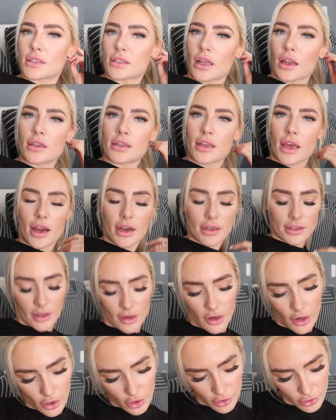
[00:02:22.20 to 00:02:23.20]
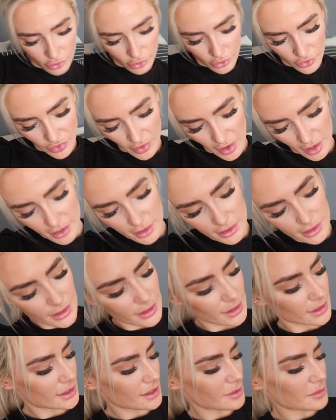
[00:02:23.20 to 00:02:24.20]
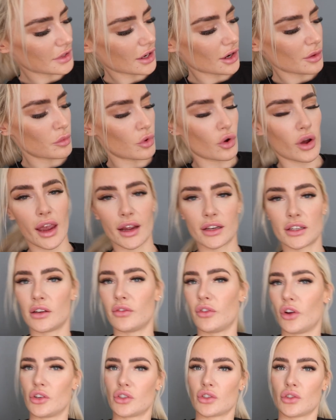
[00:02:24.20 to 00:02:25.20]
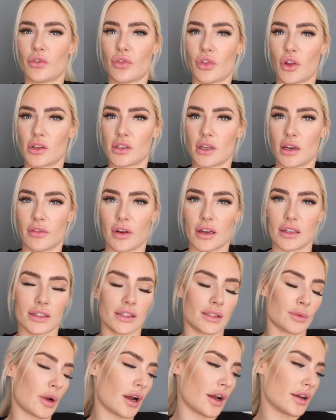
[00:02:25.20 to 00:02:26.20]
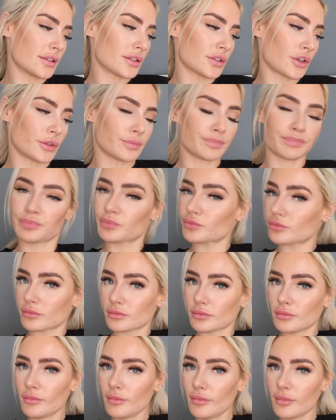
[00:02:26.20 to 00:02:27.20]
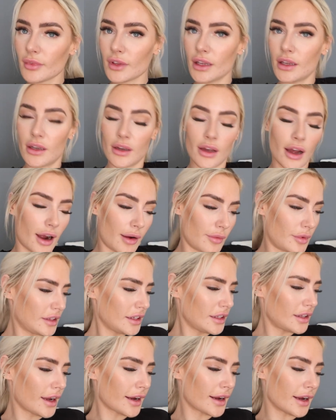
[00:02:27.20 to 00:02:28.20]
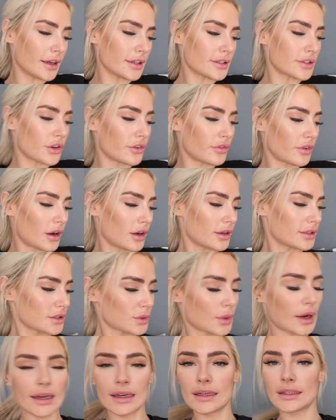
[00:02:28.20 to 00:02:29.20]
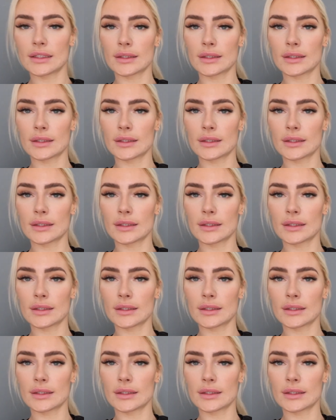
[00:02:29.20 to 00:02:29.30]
Sunday because I'd heard good things. It seems like a more hectic version of 13 Reasons Why, so I'm really liking it so far. It's quite